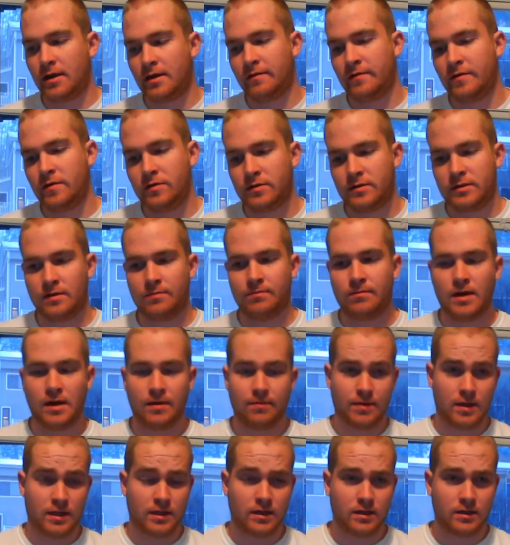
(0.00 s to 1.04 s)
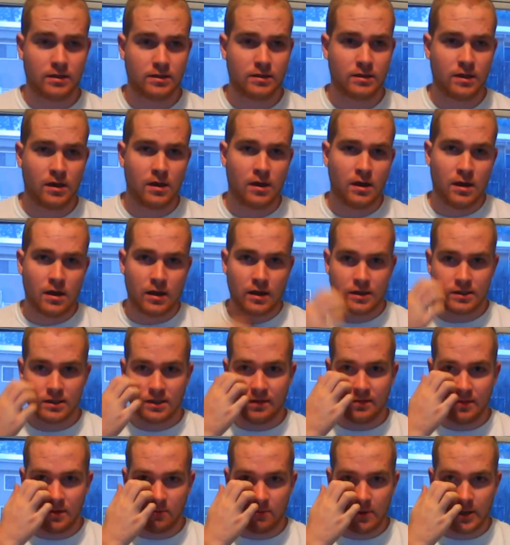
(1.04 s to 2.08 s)
to give you some of my opinions, because
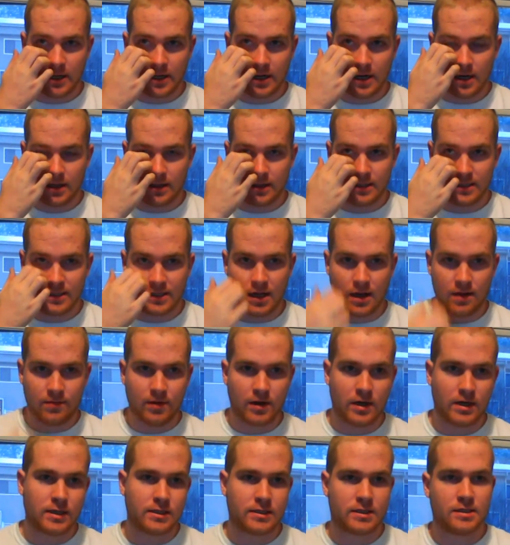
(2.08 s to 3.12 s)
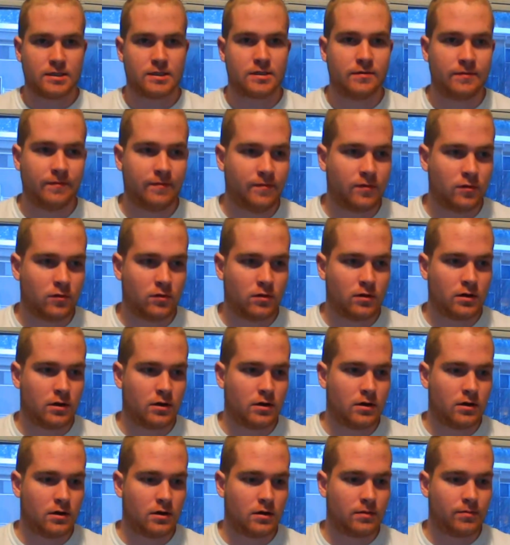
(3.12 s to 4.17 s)
I've been working on this operating system
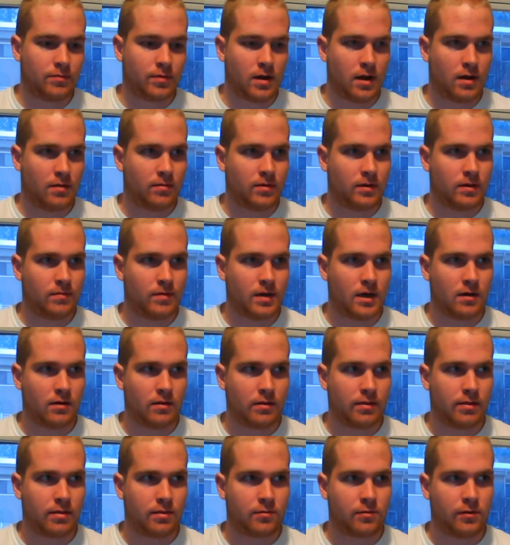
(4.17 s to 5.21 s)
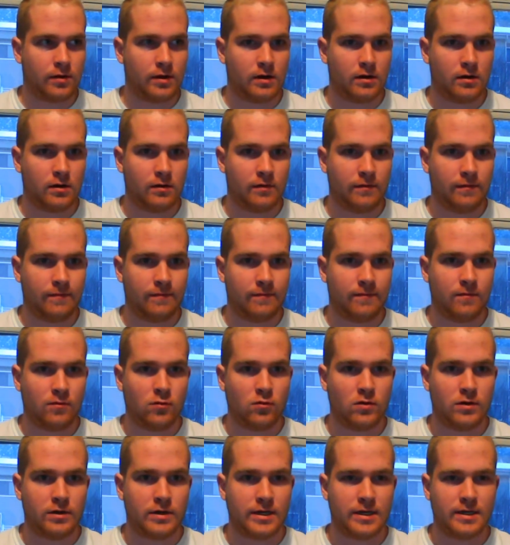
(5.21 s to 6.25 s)
for probably about 3 or
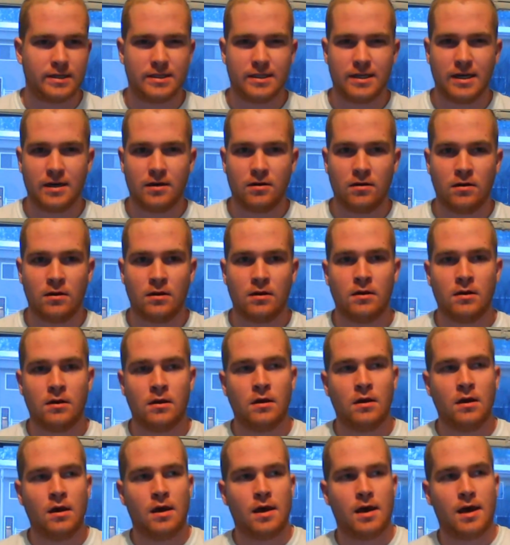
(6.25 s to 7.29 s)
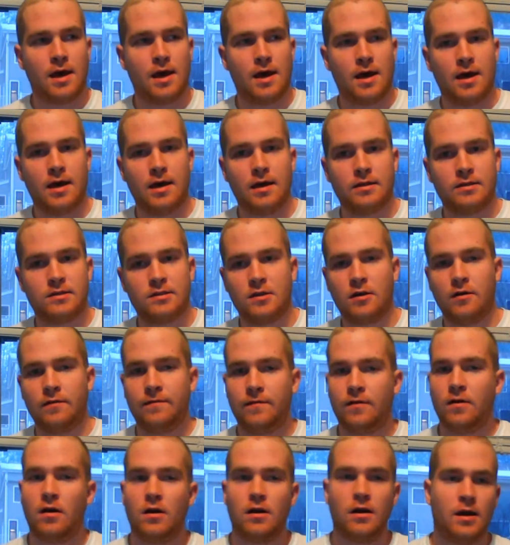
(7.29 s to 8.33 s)
4 days now. And so
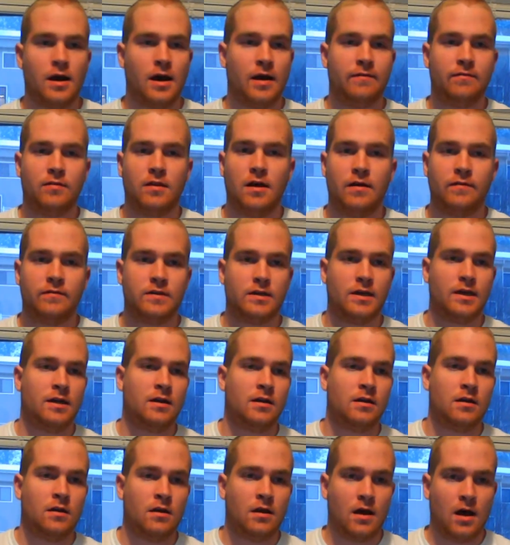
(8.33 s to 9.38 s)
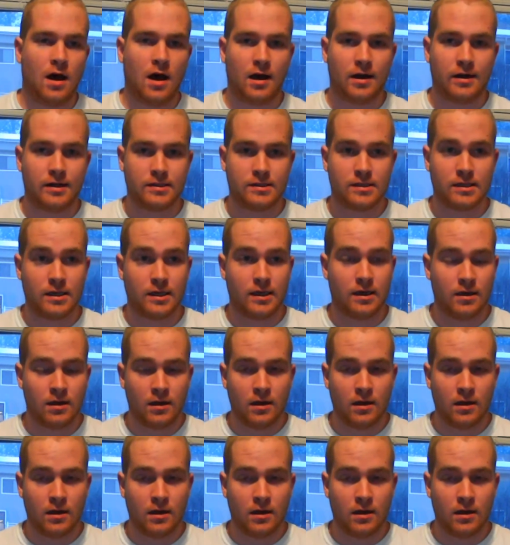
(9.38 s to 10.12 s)
far, I've loved it, honestly.